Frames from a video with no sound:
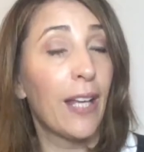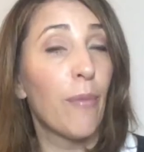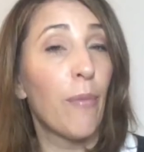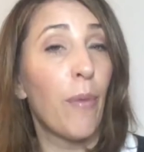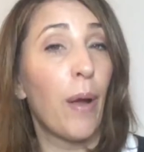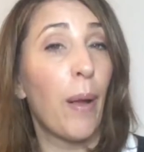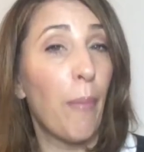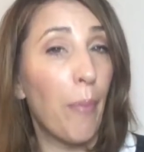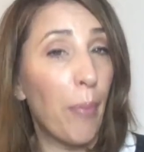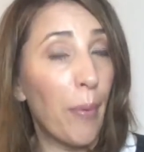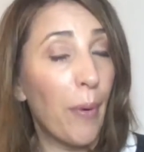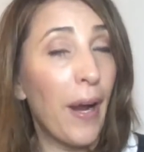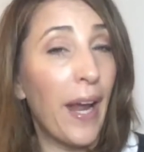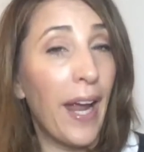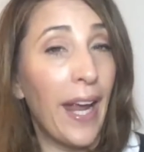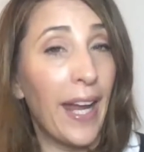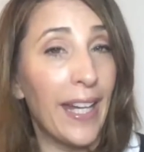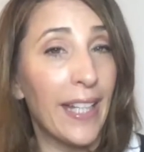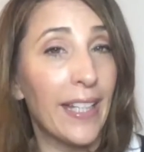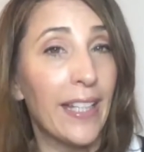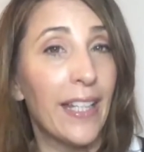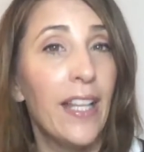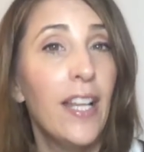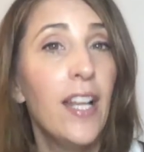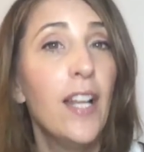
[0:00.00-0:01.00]
in my
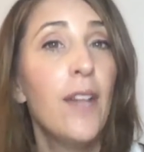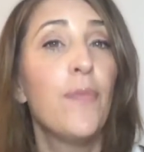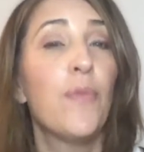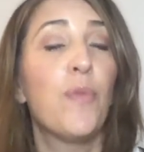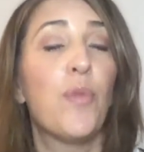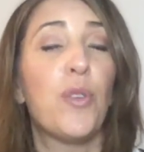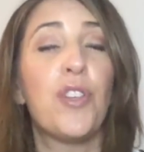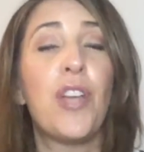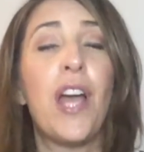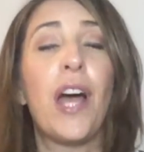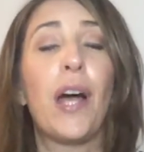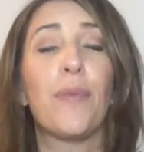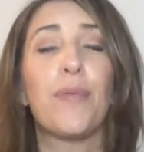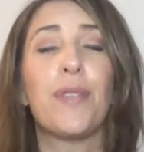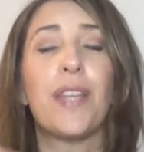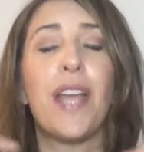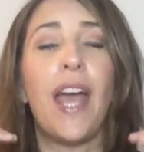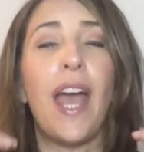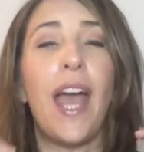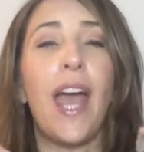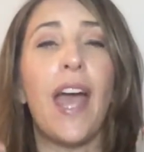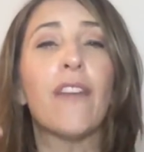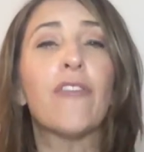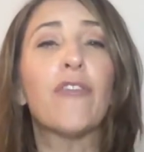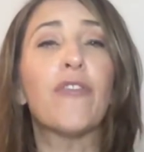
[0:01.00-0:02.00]
brain, which helps
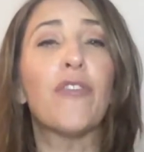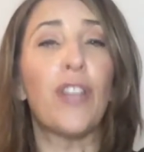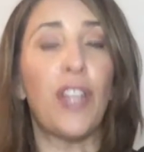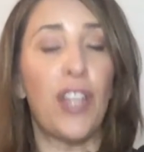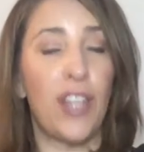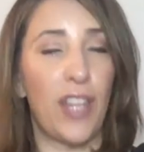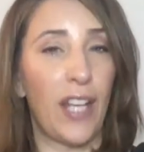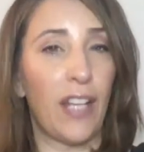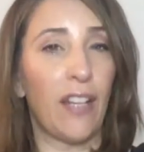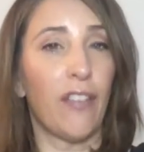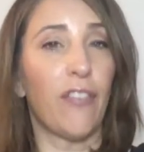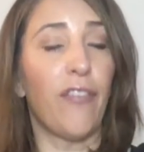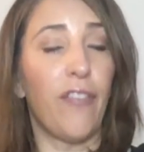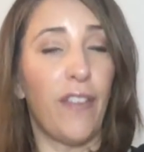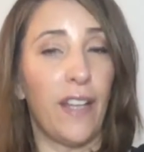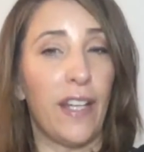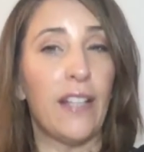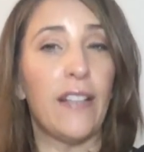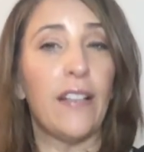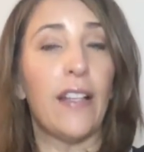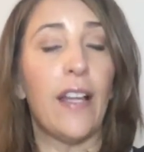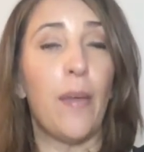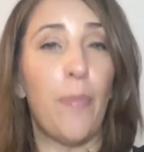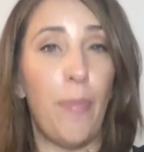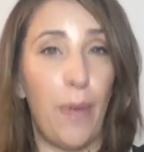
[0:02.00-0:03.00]
everything
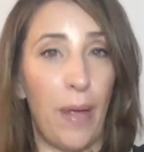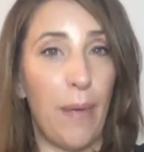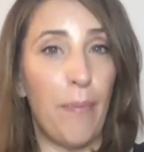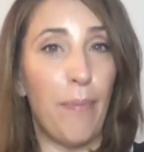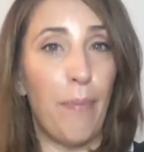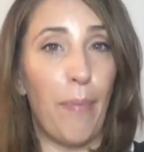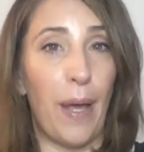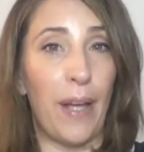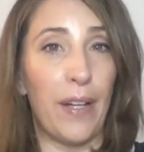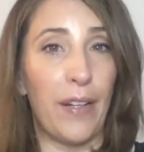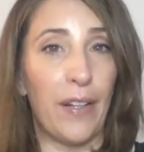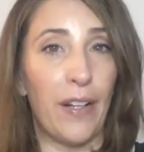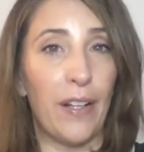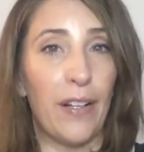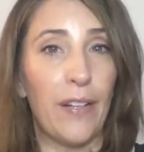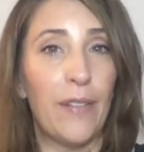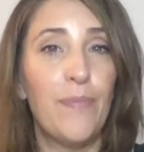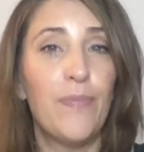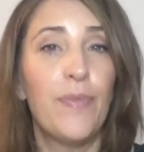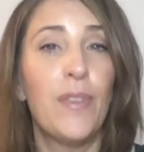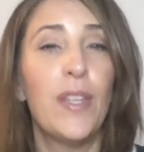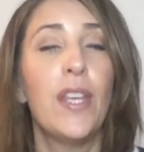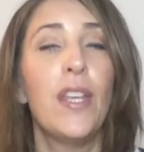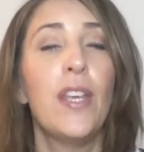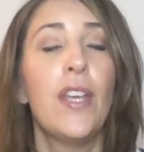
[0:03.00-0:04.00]
feel a bit better.
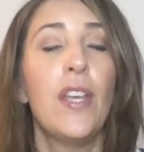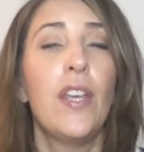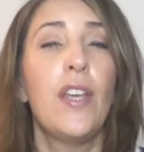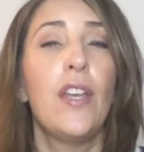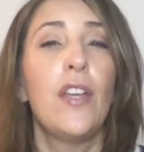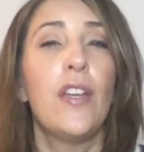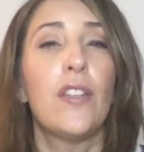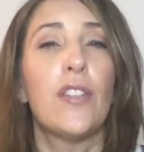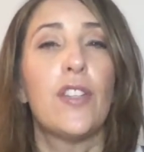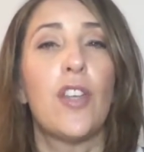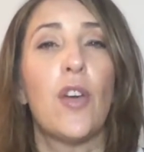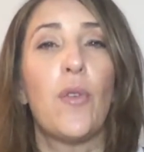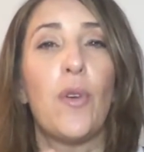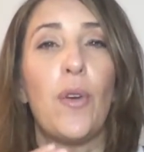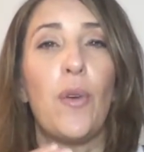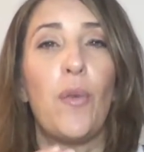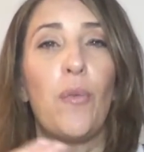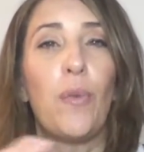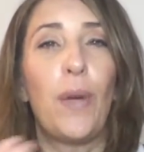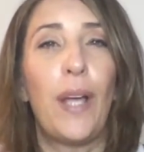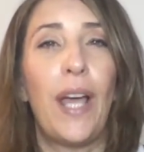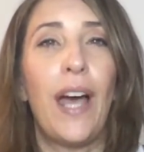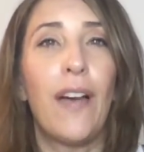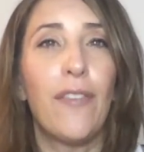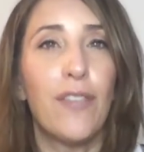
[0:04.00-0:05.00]
So
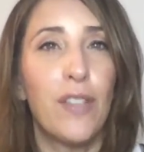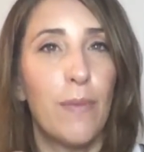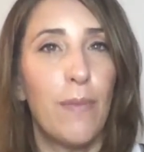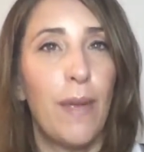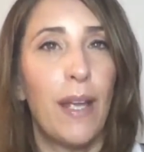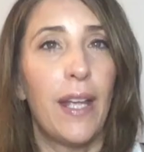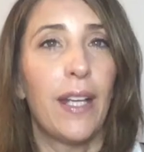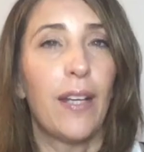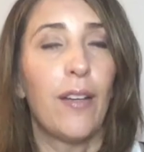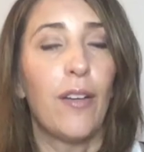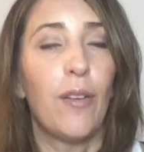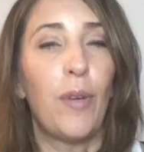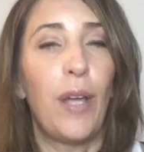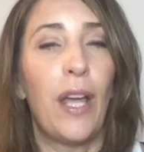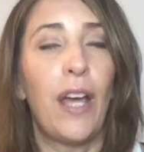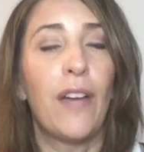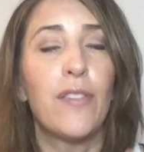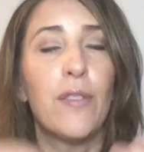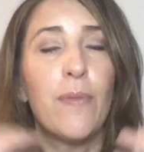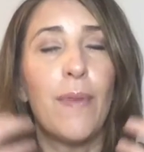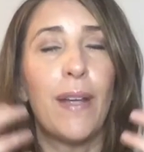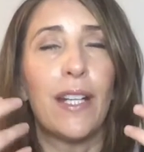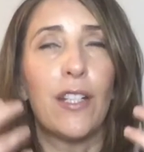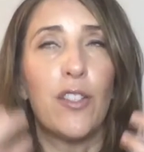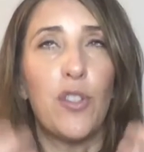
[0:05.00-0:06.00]
we have to
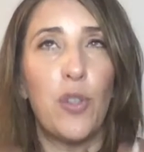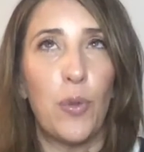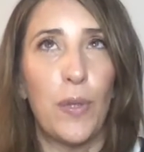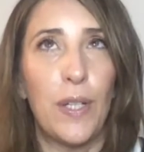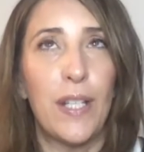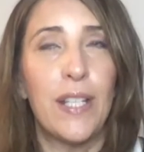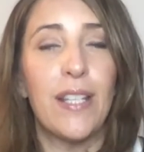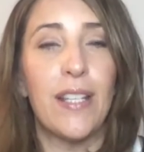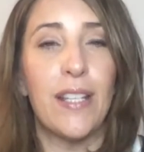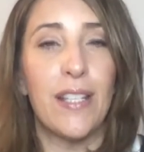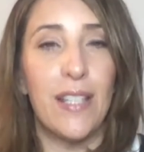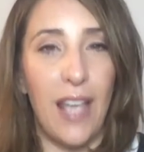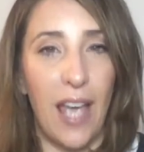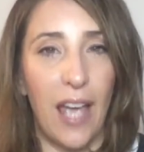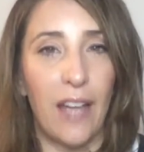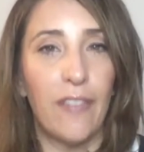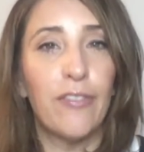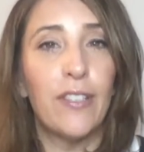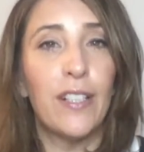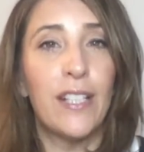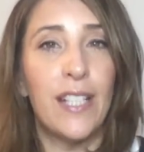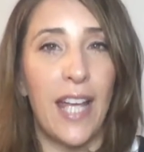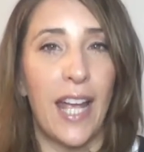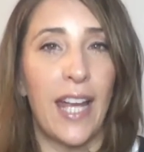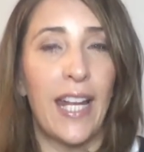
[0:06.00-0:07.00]
make choices
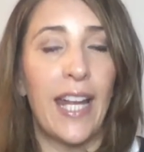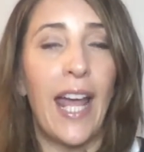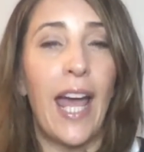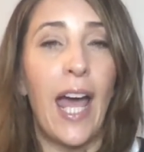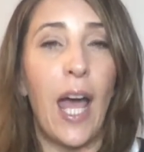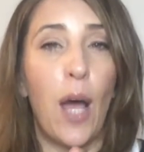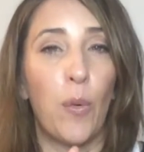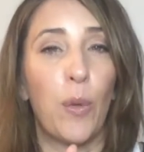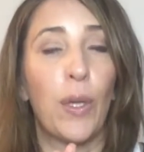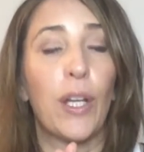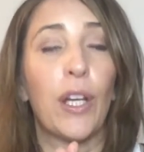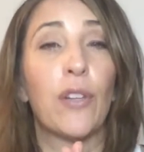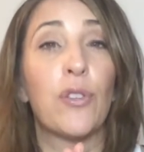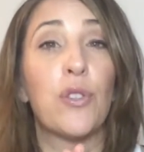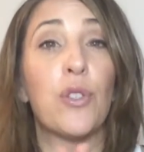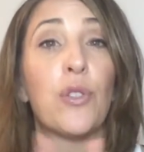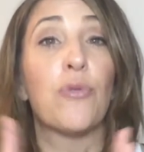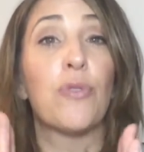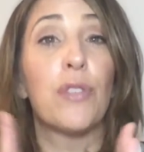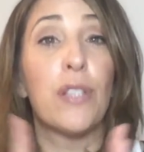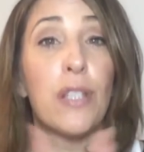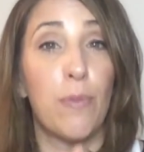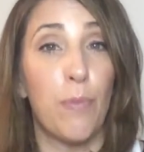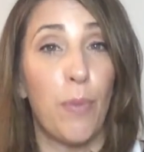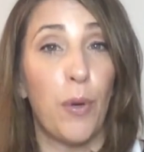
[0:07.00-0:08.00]
every day in how we're going to
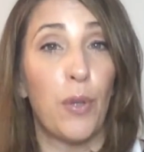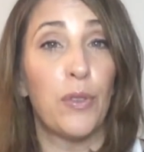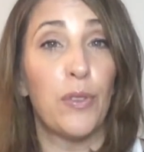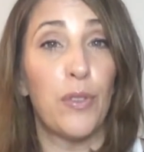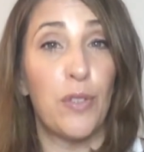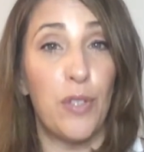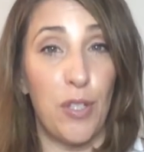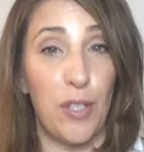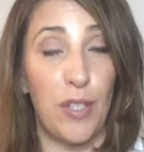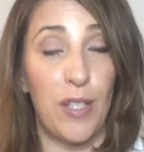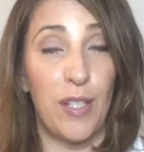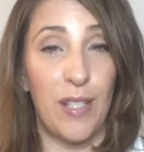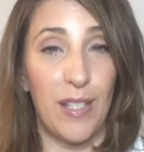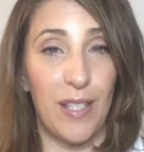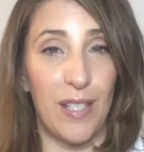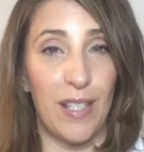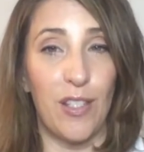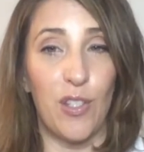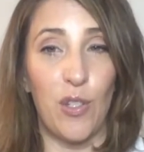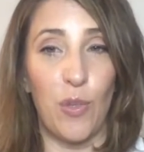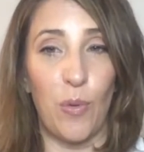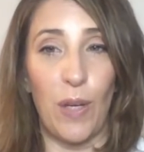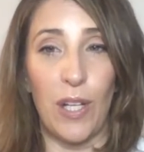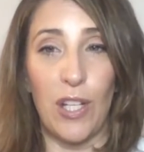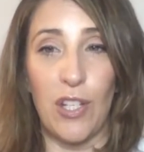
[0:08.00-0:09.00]
respond to this
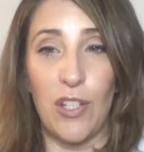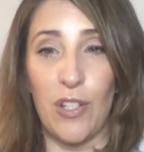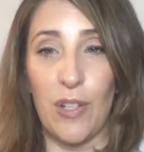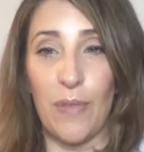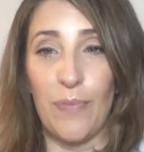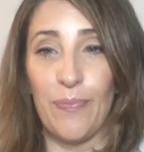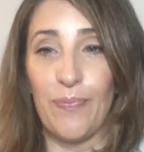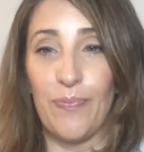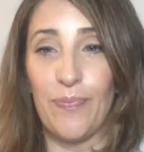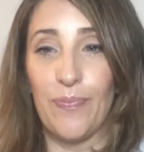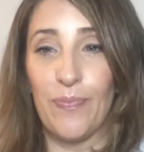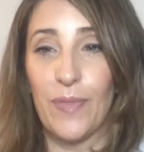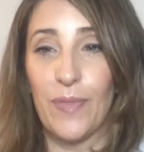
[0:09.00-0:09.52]
situation.